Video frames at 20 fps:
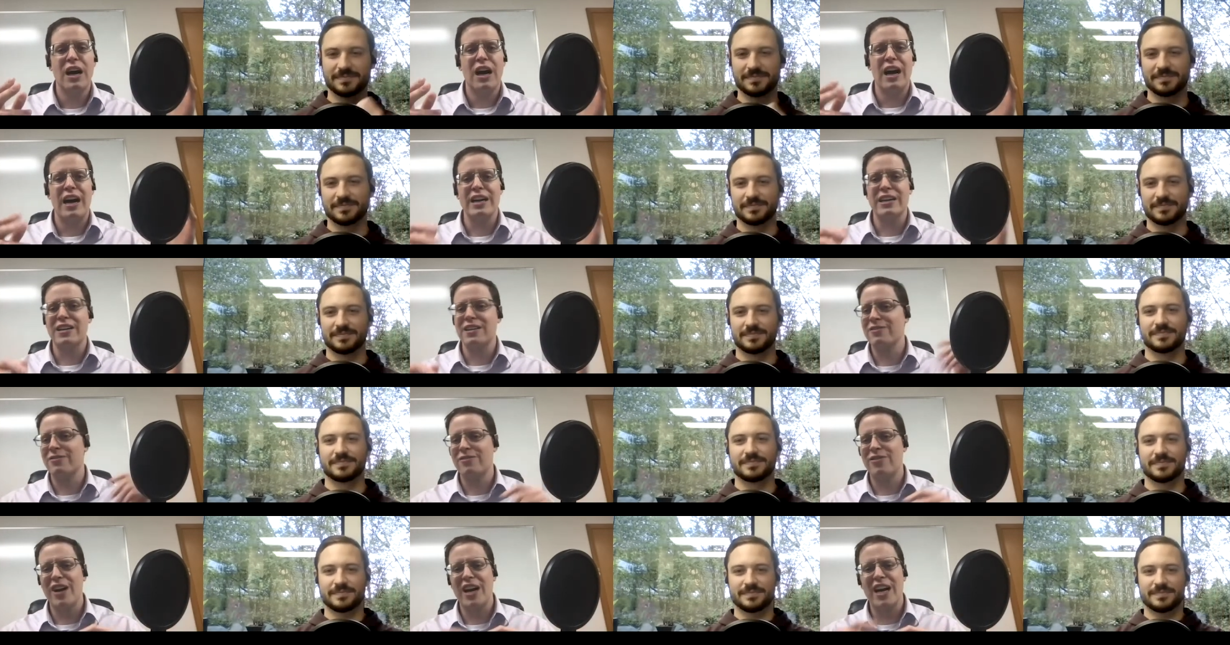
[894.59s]
Speaker 1: I
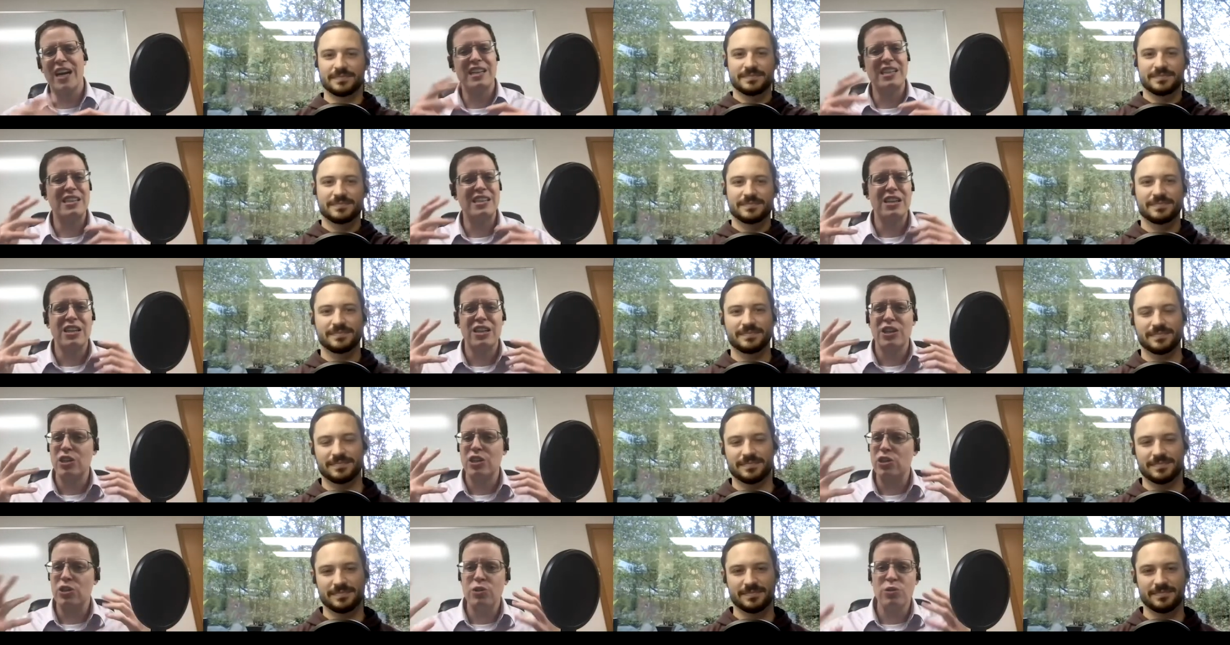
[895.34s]
could find
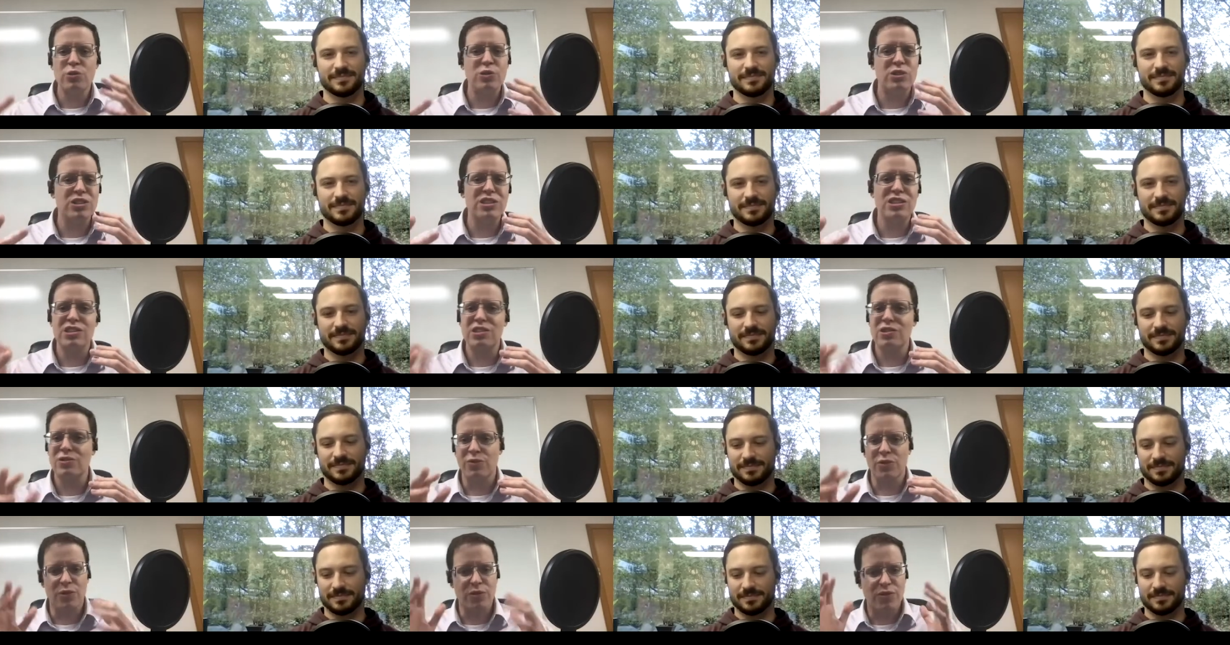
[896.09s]
uses
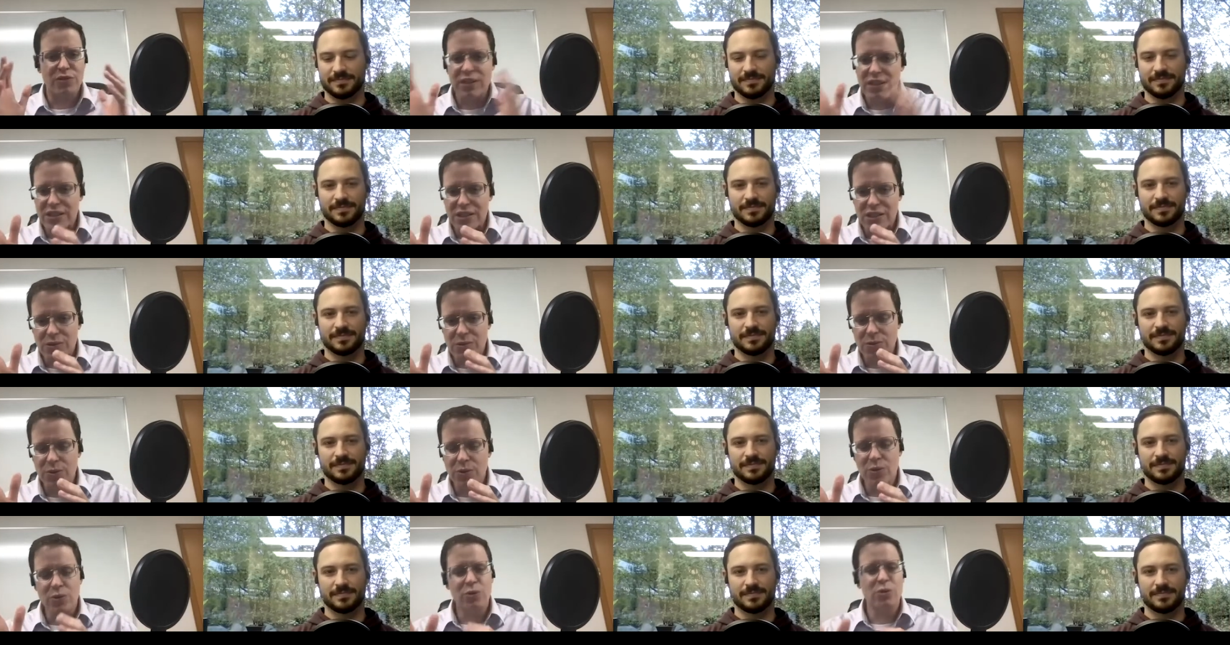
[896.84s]
for this
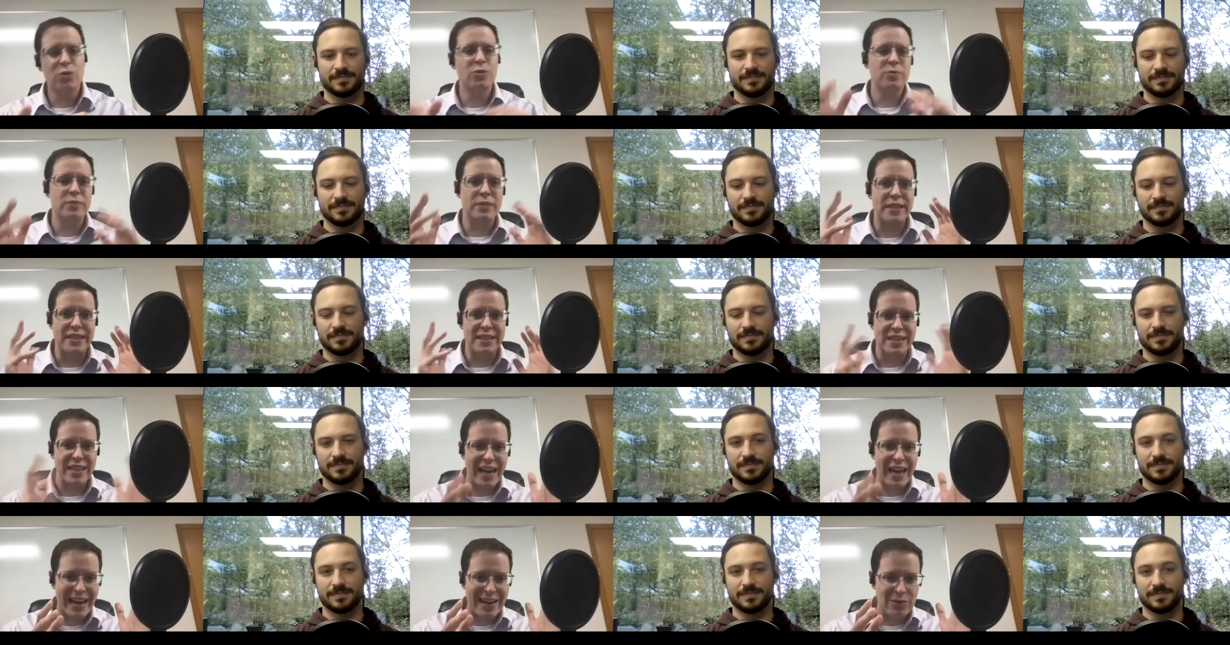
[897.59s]
room and
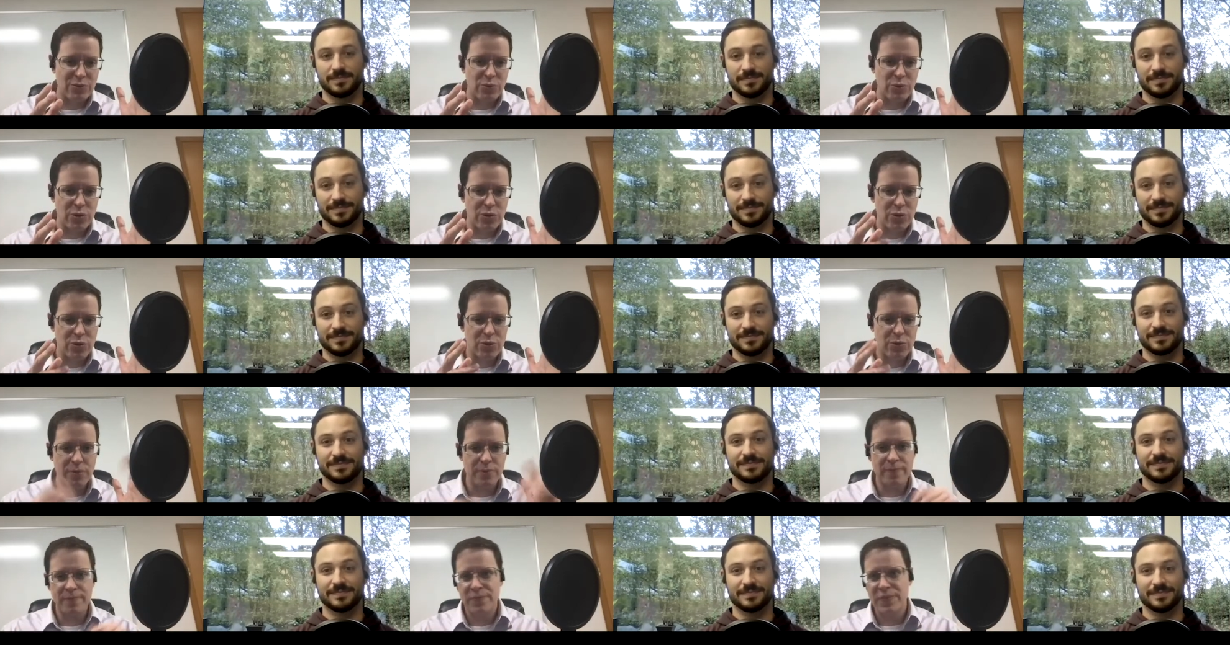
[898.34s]
that
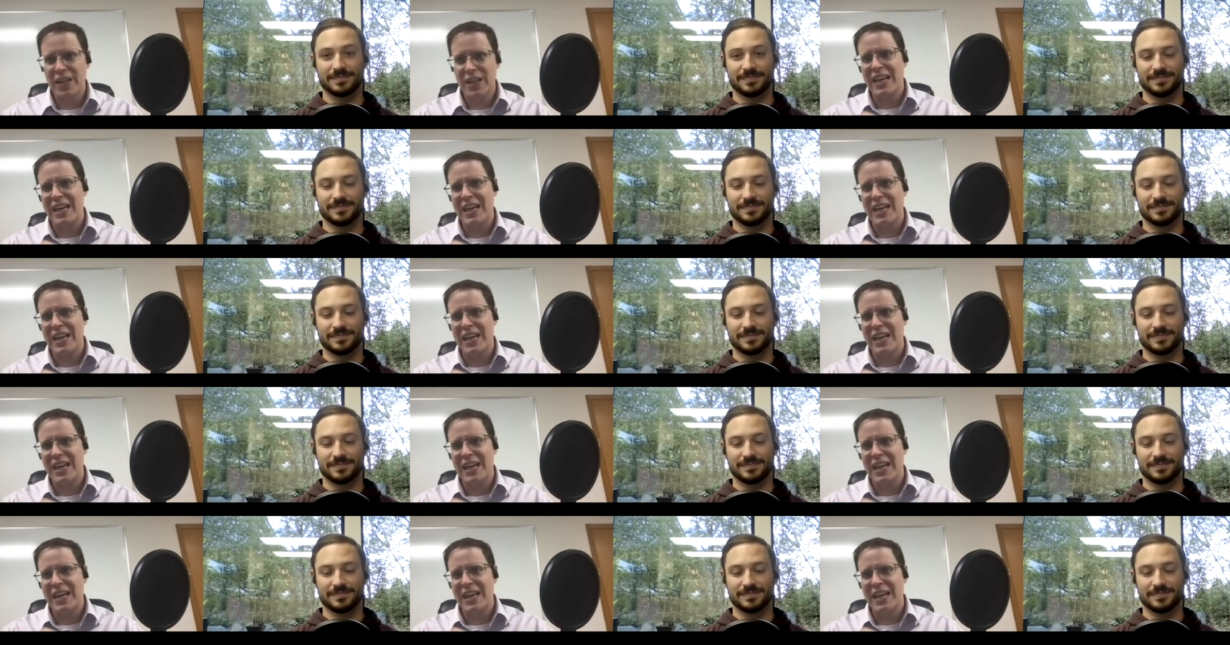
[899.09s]
room.